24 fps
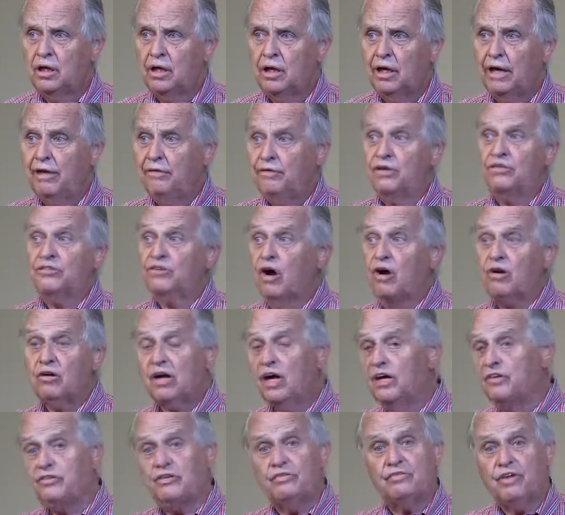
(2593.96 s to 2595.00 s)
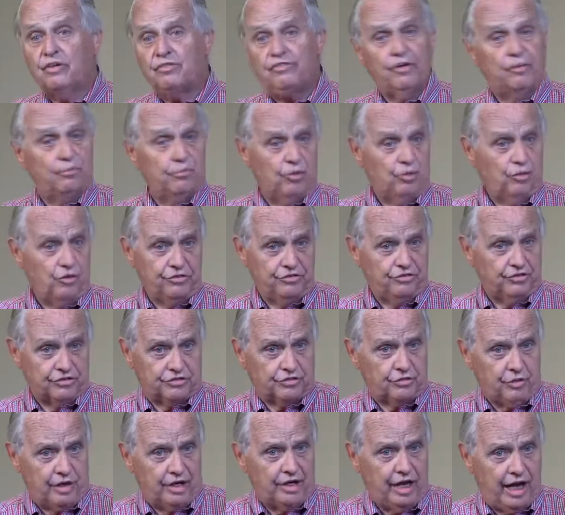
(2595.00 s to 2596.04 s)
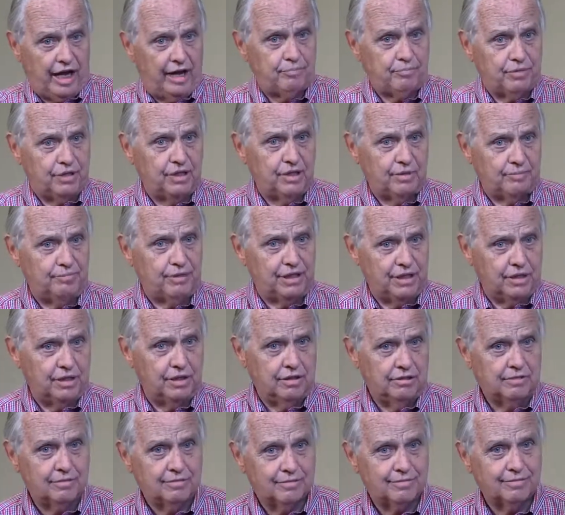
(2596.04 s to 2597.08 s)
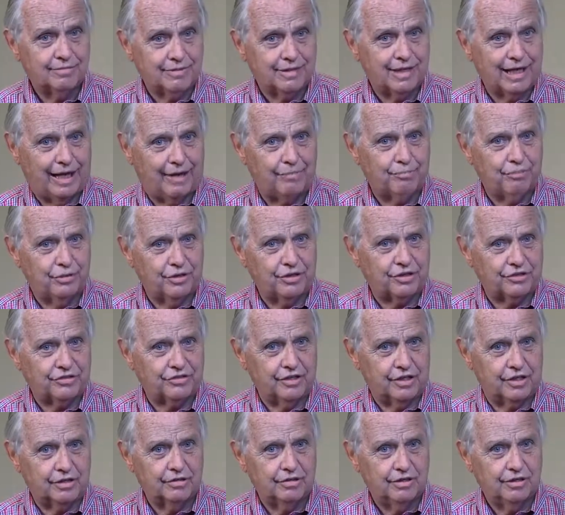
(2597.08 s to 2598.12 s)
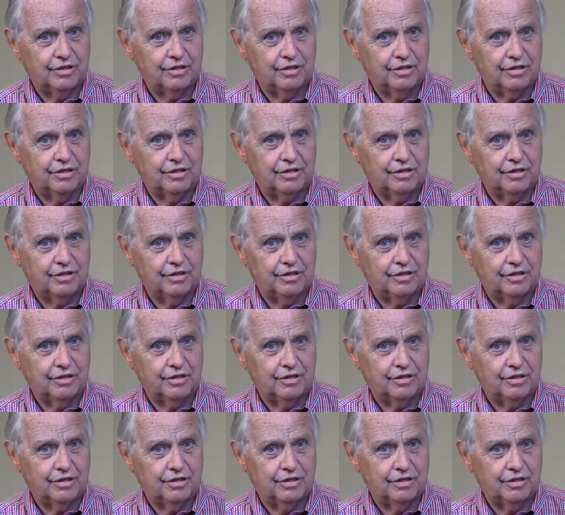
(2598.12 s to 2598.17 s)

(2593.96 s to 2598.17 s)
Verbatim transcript: And there's all kinds of different molds it's quite happy to be, to put us in.